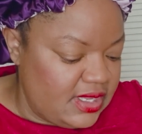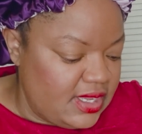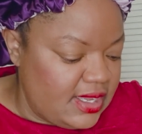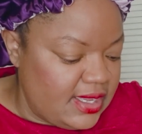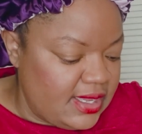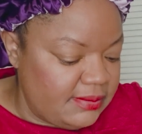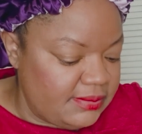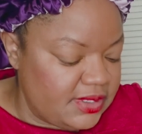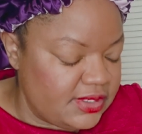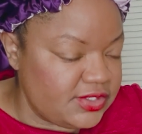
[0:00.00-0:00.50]

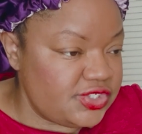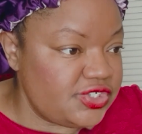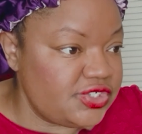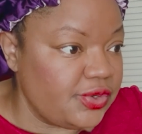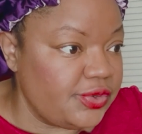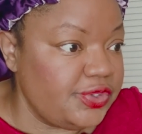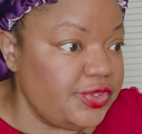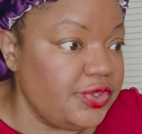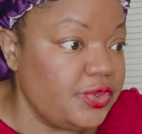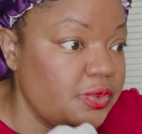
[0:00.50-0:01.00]
I'm gonna show
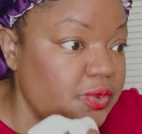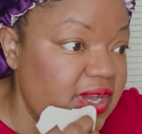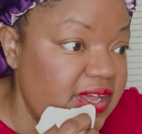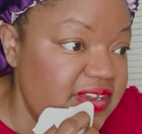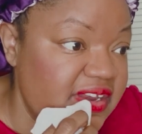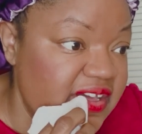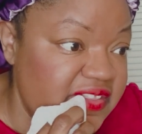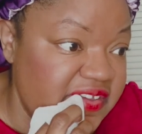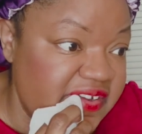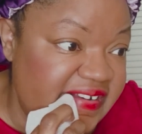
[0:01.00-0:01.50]
you
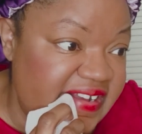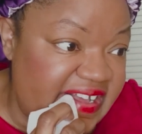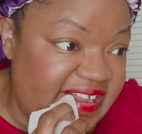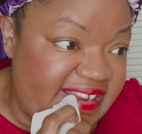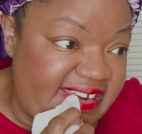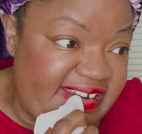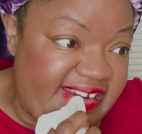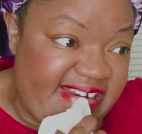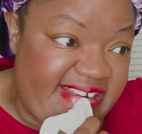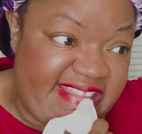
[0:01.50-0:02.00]
another
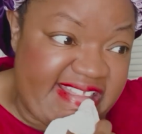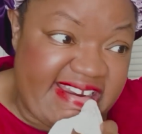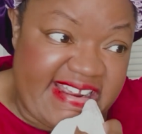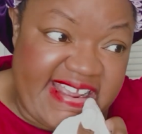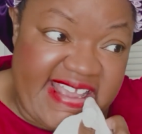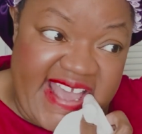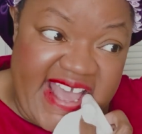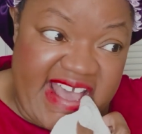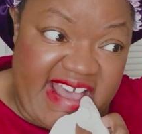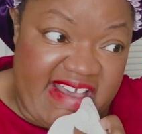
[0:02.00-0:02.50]
color that I
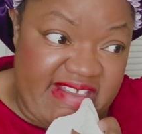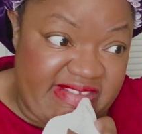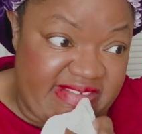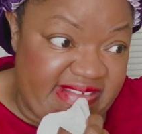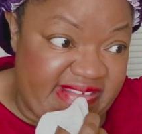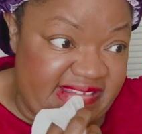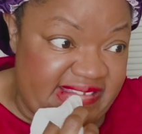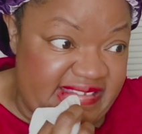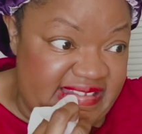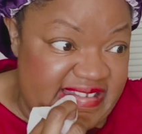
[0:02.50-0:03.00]
have.
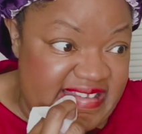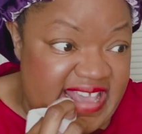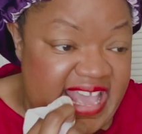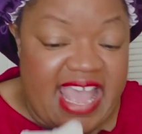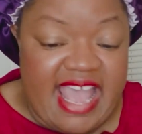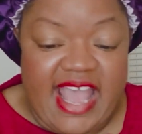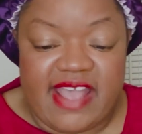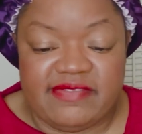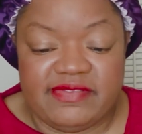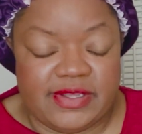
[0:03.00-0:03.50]

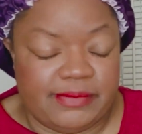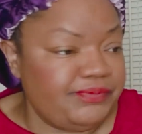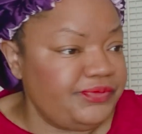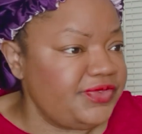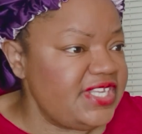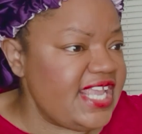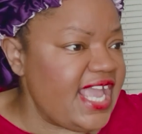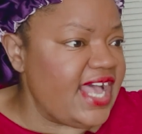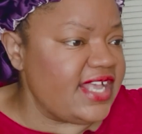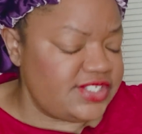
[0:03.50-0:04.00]
And
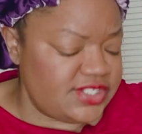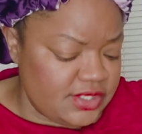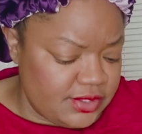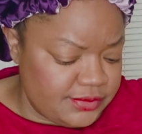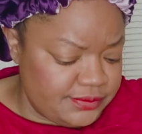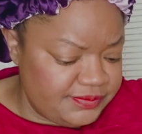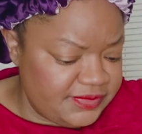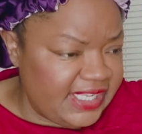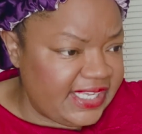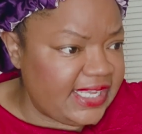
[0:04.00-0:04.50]
yeah,
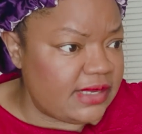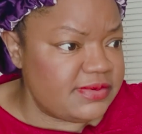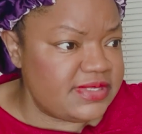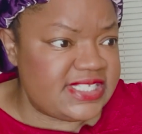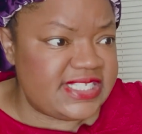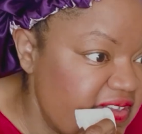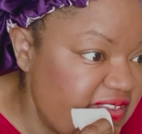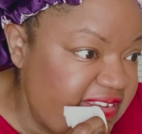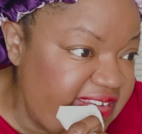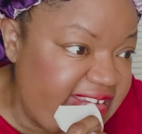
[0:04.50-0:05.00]
so like I was
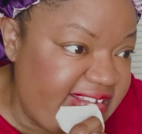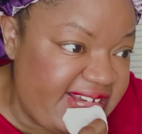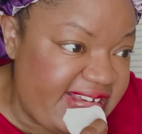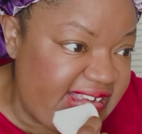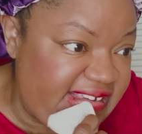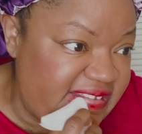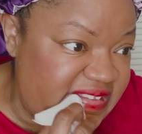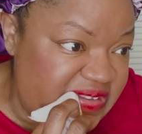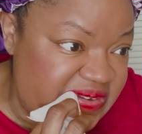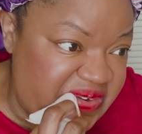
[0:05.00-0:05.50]
saying, you don't
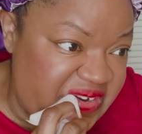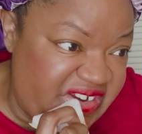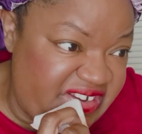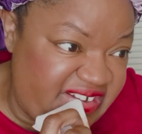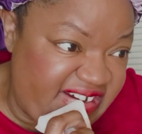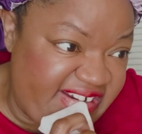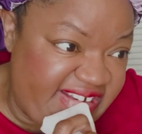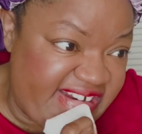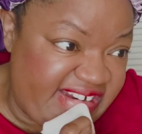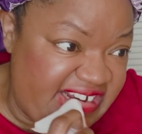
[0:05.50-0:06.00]
have to wear
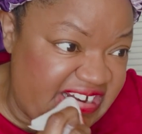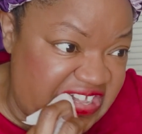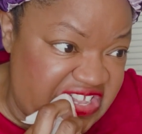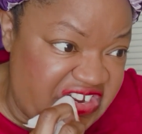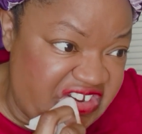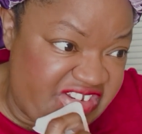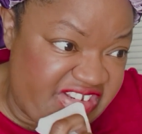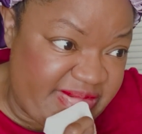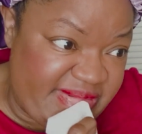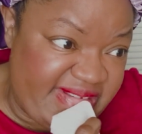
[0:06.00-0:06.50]
darker
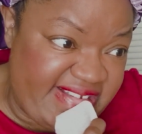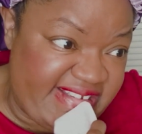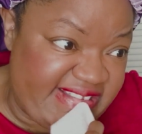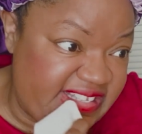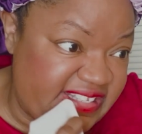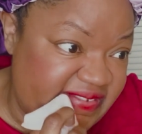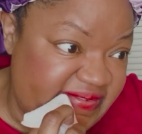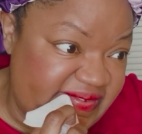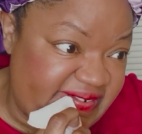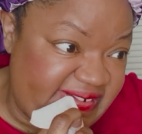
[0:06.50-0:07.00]
colors just because
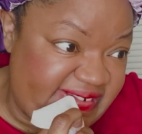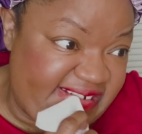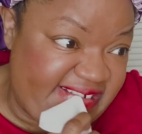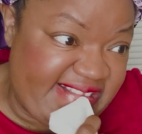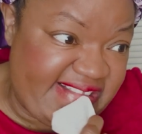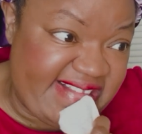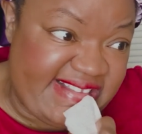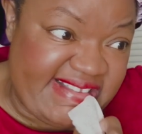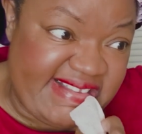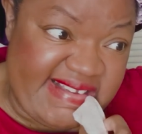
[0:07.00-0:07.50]
it's fall.
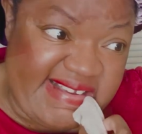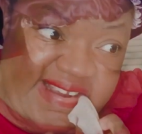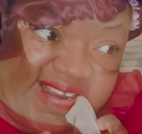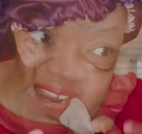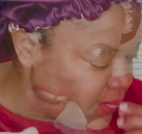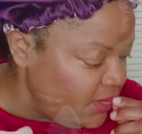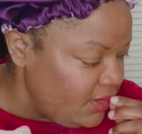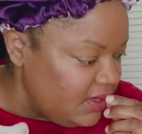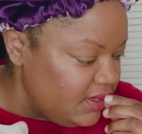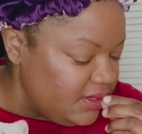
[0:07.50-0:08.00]

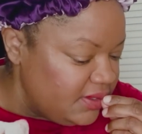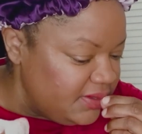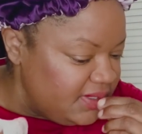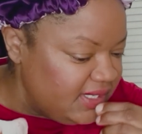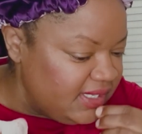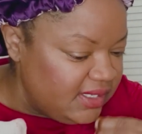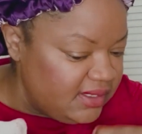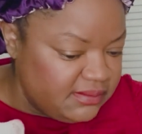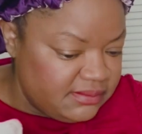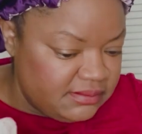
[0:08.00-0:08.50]

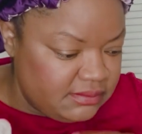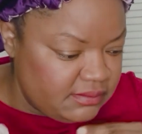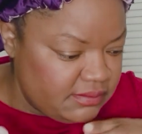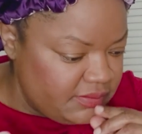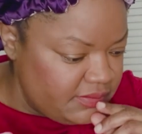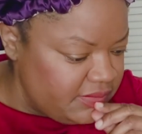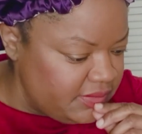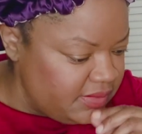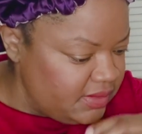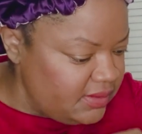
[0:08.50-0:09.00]
Okay,
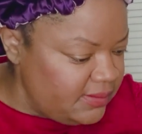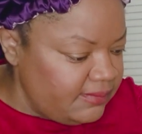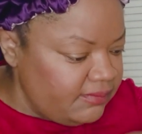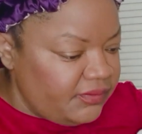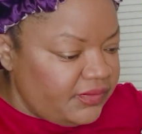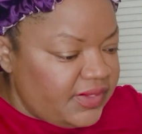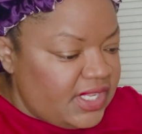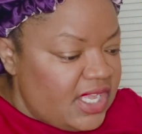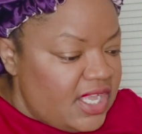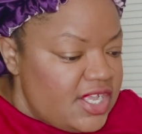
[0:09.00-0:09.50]

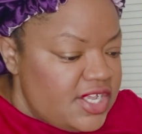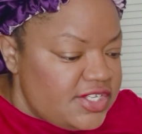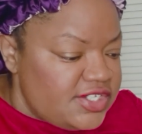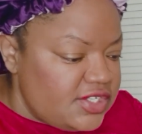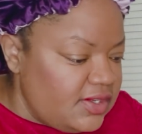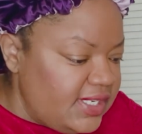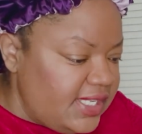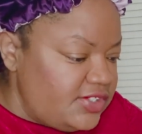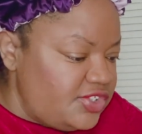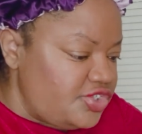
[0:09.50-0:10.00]
so
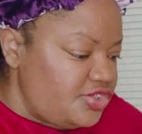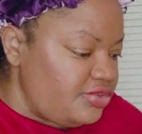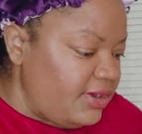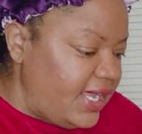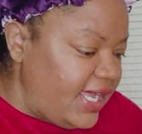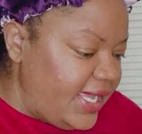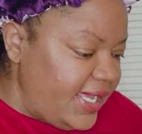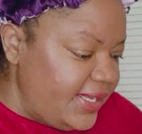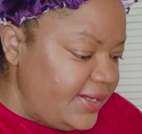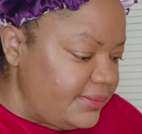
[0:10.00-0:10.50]
let's
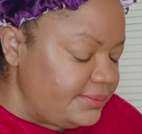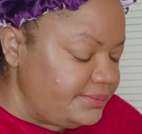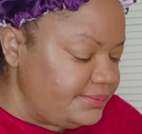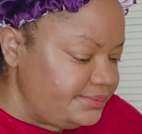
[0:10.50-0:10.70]
try,